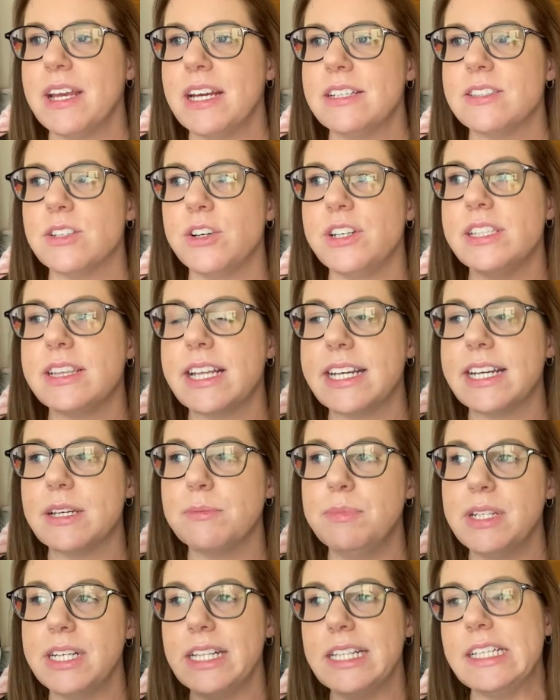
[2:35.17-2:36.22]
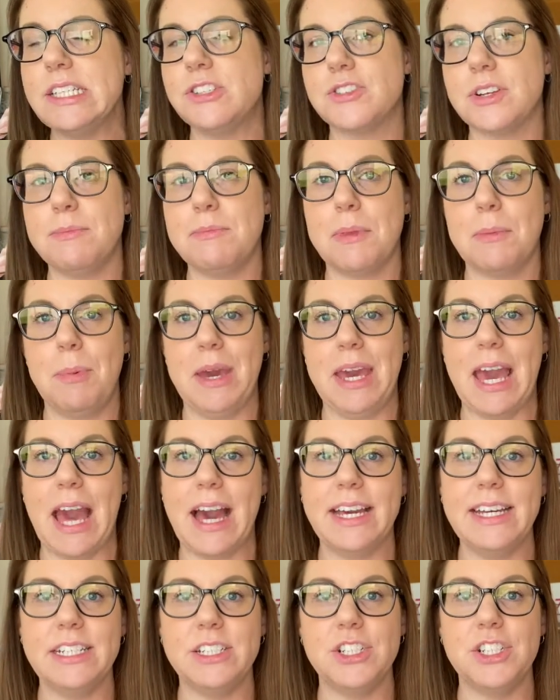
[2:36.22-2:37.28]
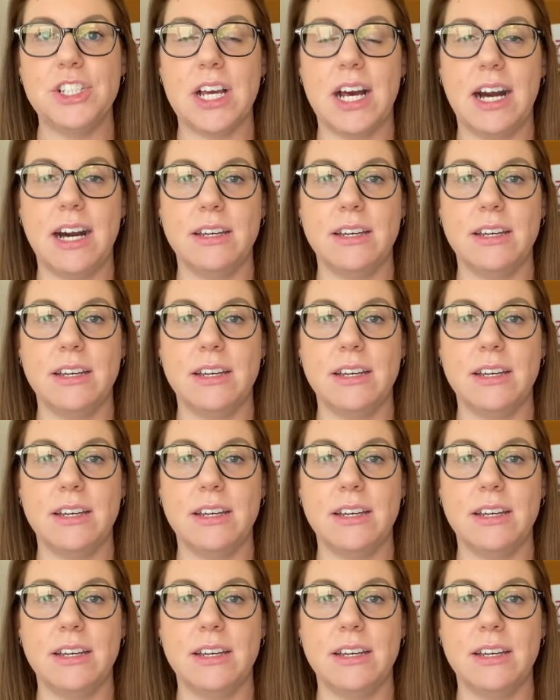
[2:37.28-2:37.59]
So they completely stripped the pH.